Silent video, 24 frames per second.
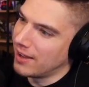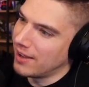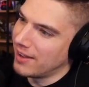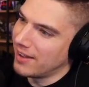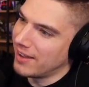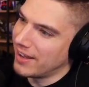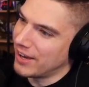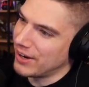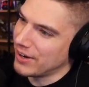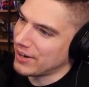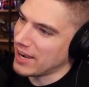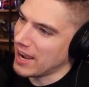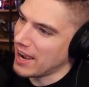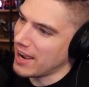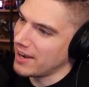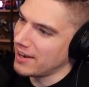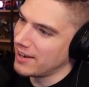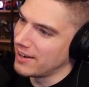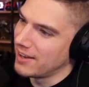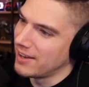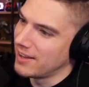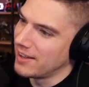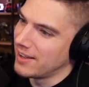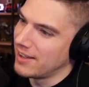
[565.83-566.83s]
Okay,
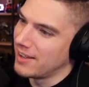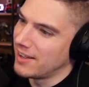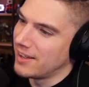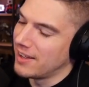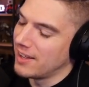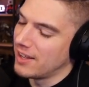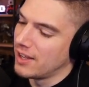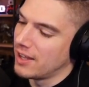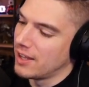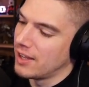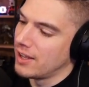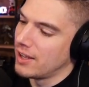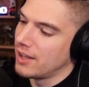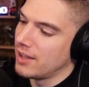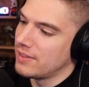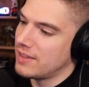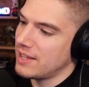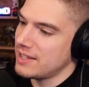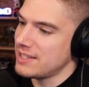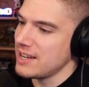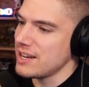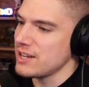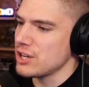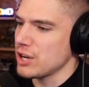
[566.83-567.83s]

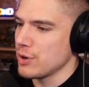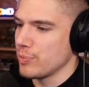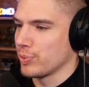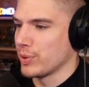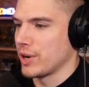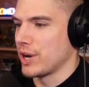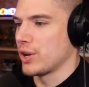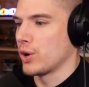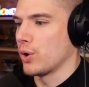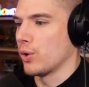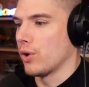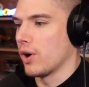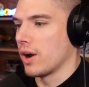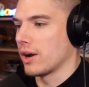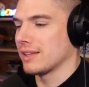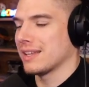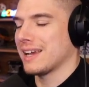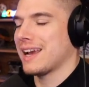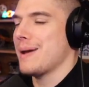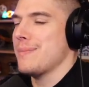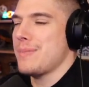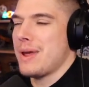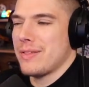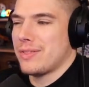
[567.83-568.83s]
that's actually pretty cool art. Like,
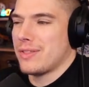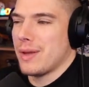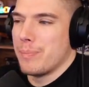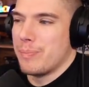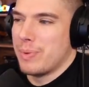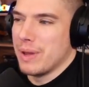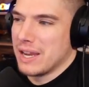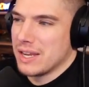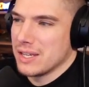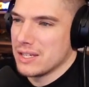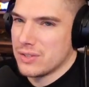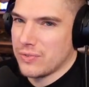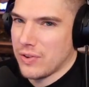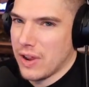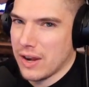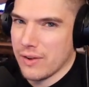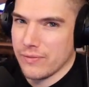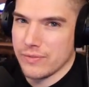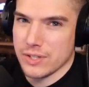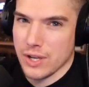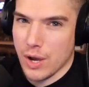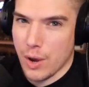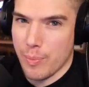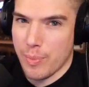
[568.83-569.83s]
I'm not the biggest fan of
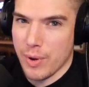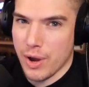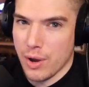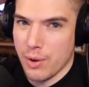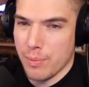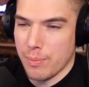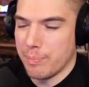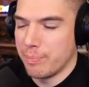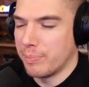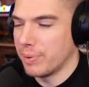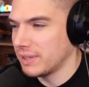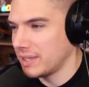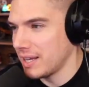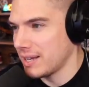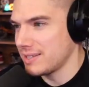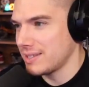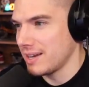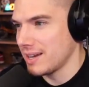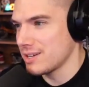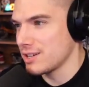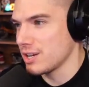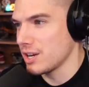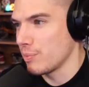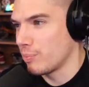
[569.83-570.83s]
Toppo, but that's
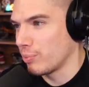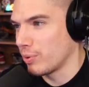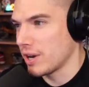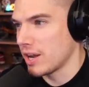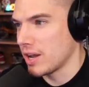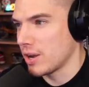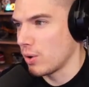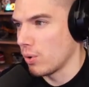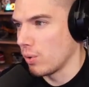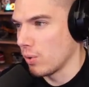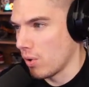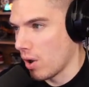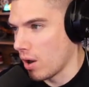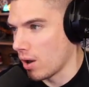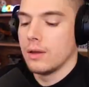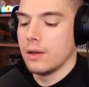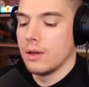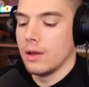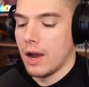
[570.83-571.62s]
actually pretty cool art.